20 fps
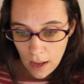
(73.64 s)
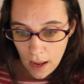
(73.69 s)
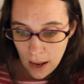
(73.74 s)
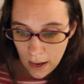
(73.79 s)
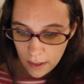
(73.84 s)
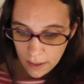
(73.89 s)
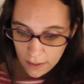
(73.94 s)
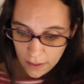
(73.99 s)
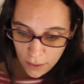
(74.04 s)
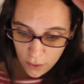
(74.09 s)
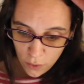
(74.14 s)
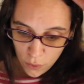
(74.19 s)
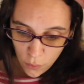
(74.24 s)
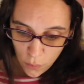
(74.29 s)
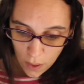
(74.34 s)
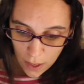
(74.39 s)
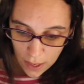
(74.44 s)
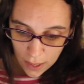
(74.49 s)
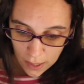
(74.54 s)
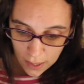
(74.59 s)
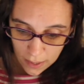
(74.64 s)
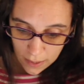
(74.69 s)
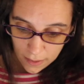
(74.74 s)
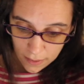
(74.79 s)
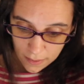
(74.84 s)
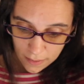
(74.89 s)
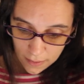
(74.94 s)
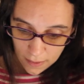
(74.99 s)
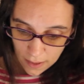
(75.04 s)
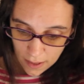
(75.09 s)
I didn't do
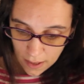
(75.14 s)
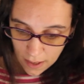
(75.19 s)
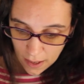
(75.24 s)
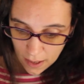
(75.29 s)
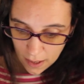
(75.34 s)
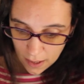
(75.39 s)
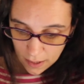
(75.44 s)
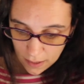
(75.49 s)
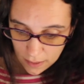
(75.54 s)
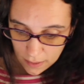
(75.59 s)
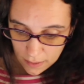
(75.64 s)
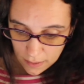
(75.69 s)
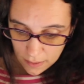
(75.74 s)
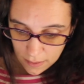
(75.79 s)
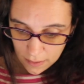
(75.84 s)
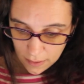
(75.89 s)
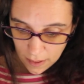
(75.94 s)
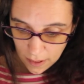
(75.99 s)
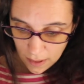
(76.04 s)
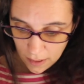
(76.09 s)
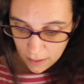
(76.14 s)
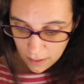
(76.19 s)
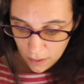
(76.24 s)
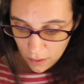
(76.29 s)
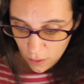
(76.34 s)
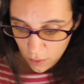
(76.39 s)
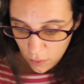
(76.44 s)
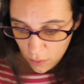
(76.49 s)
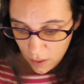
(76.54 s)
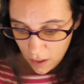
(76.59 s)
8, and I
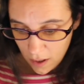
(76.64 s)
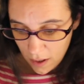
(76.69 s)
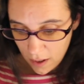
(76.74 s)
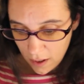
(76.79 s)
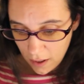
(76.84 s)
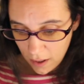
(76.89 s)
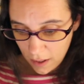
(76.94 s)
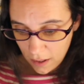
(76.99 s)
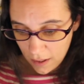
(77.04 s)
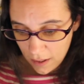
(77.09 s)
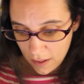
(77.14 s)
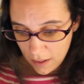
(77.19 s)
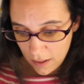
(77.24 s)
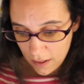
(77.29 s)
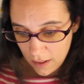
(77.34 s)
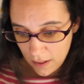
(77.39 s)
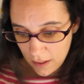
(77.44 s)
didn't do 9.